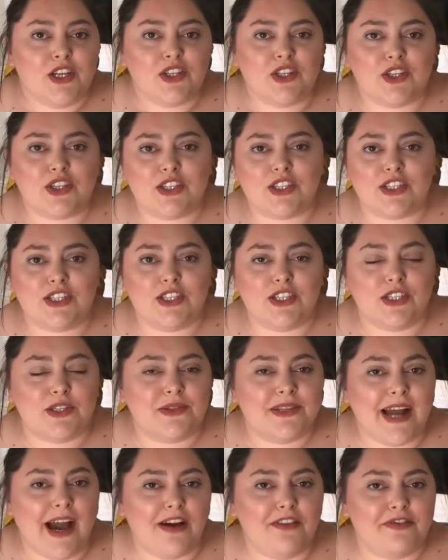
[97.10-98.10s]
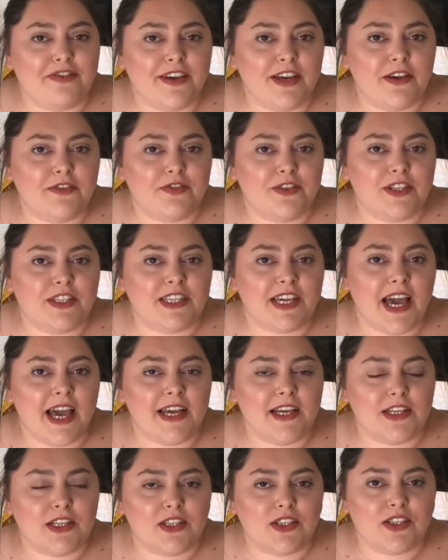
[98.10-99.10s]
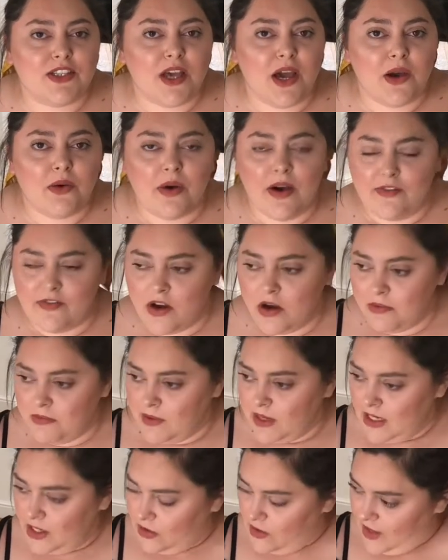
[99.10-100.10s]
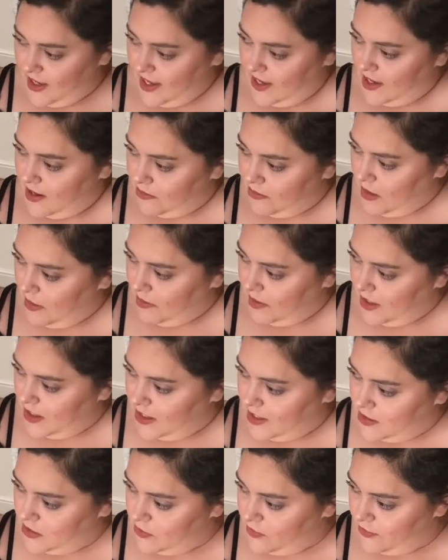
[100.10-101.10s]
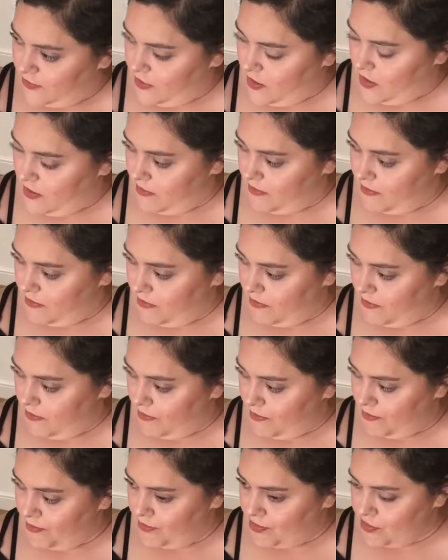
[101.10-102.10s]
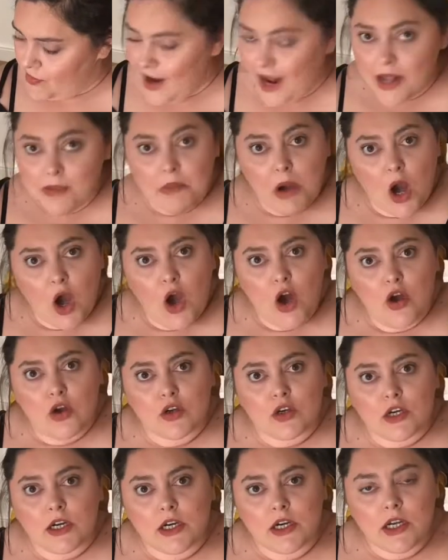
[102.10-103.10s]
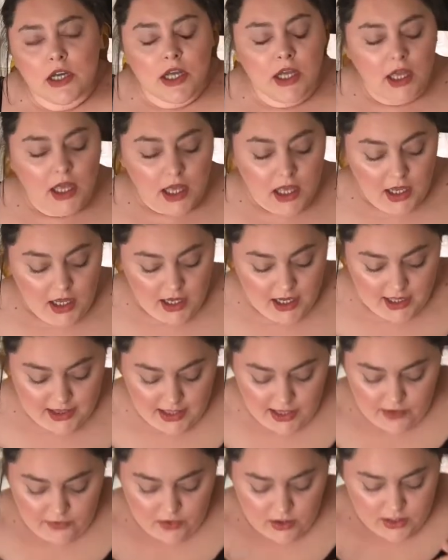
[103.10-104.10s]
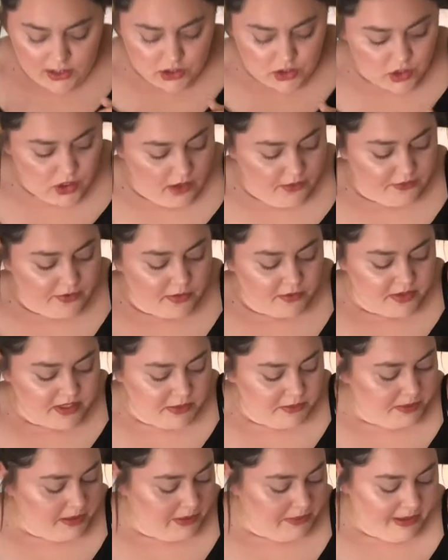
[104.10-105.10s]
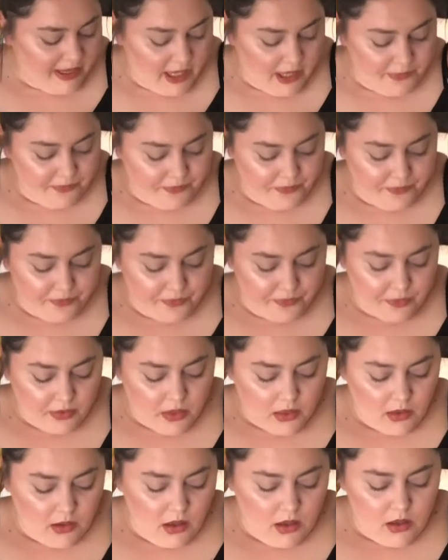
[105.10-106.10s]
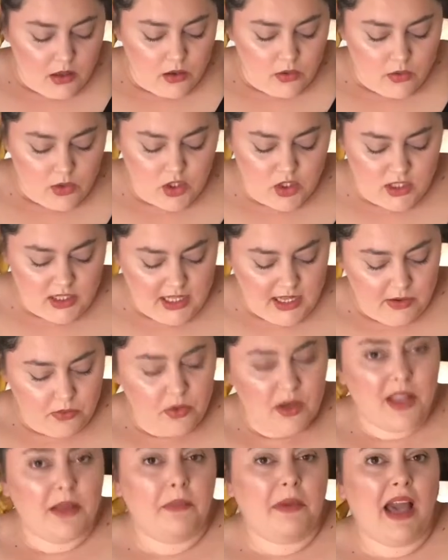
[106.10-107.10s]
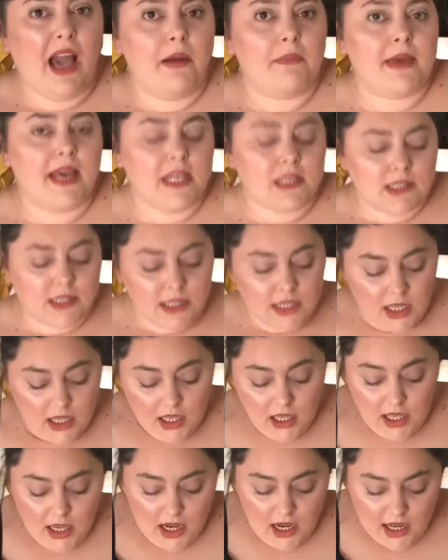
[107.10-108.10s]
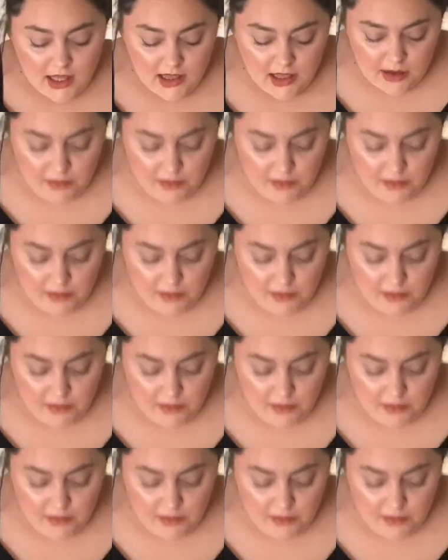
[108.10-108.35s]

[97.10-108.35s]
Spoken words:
Just gonna do an outfit of the day. So I've got my little hair bubble in from Primark. And then I've got this top from Simply B, which is like one of them camis. And